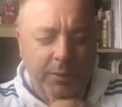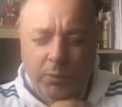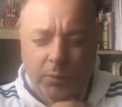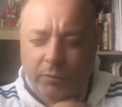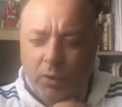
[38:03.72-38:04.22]

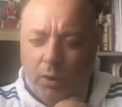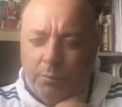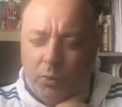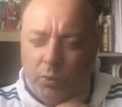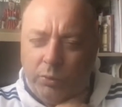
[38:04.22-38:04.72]
we've got on
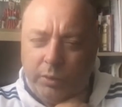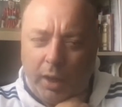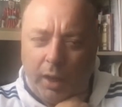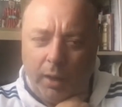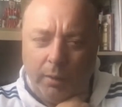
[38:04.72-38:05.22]
board.
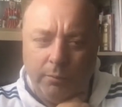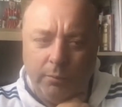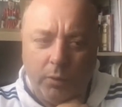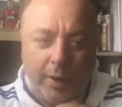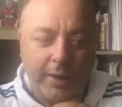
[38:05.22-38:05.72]

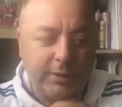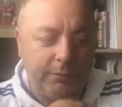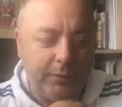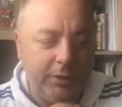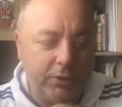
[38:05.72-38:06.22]
We're
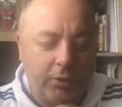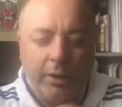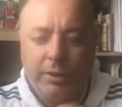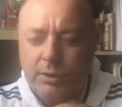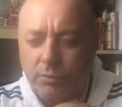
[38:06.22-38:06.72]
actively
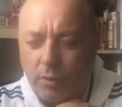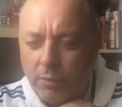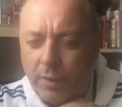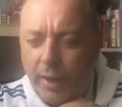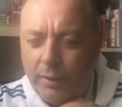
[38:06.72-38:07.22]
trying to grow
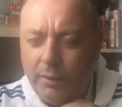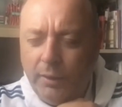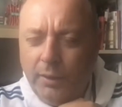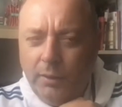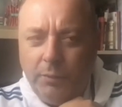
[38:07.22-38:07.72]
that,
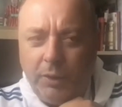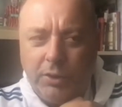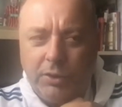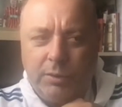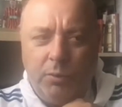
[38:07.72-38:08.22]

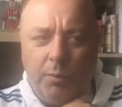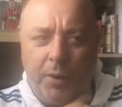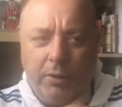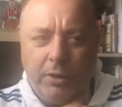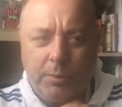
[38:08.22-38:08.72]
because the more
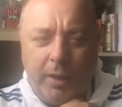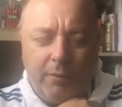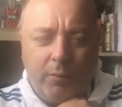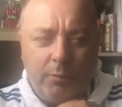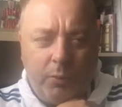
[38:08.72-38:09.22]
partners we
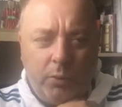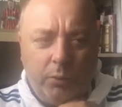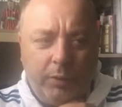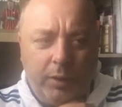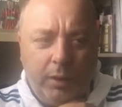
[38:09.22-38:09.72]
have on
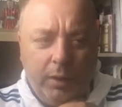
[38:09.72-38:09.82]
board, the